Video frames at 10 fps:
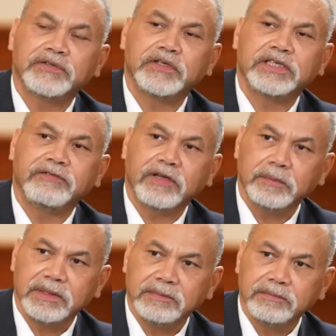for your
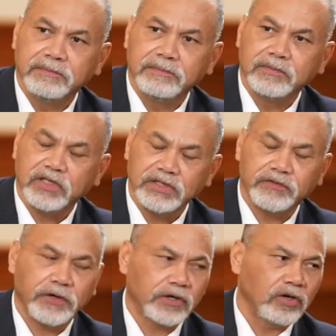development. Change for
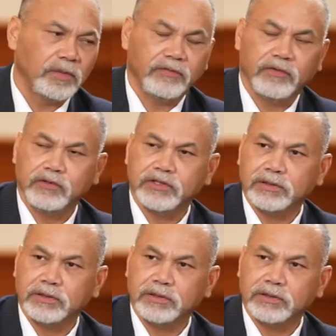your economic future.